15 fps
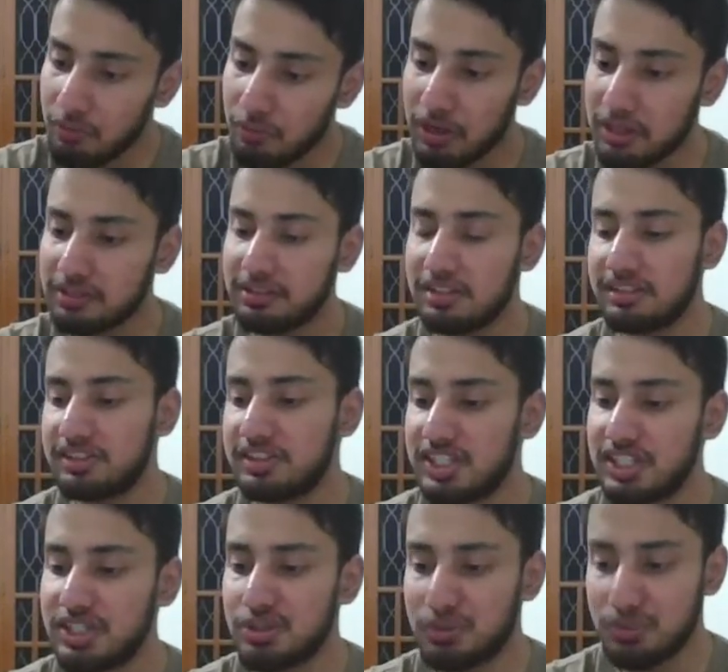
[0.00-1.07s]
What is this
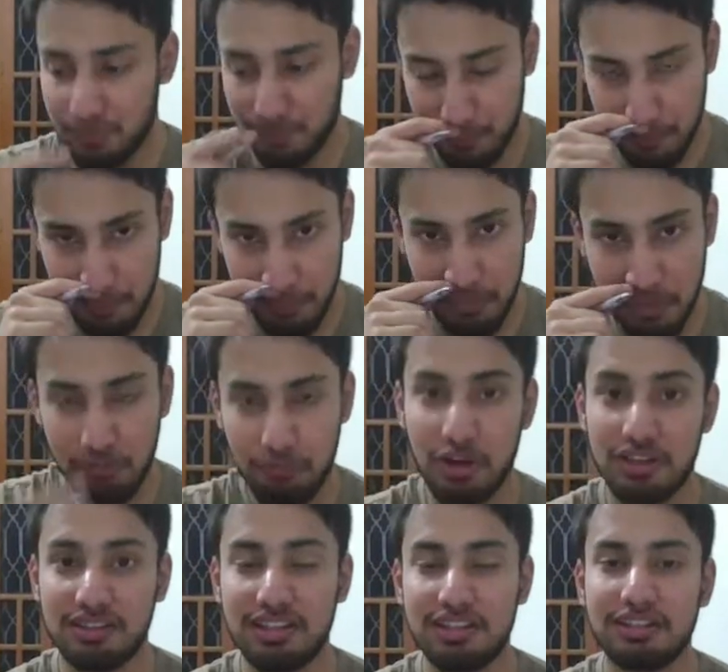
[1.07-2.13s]
gu?
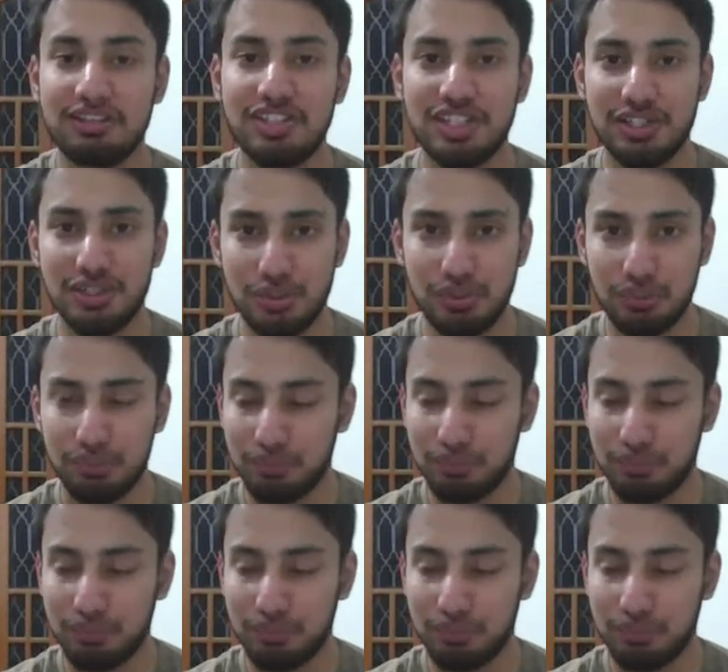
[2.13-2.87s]
What is this gu?